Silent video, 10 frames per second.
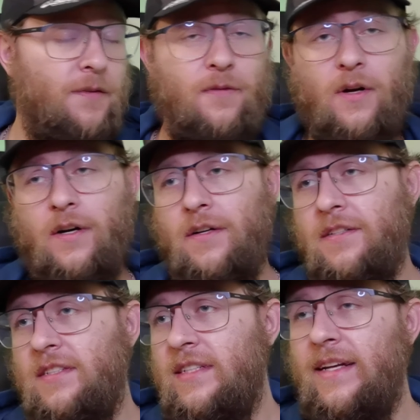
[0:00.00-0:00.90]
If you've got
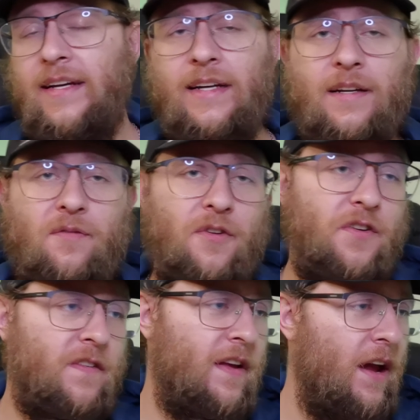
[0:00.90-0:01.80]
it on a sling,
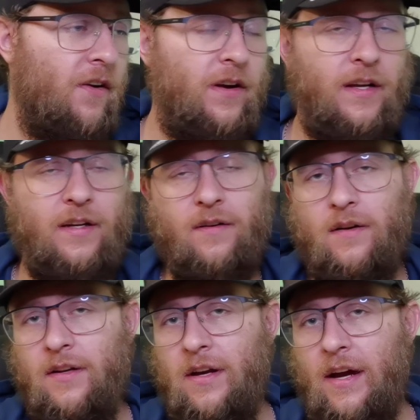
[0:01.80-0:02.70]
if you're just carrying
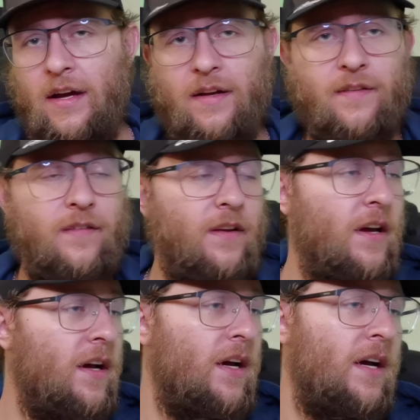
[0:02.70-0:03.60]
it in your hands,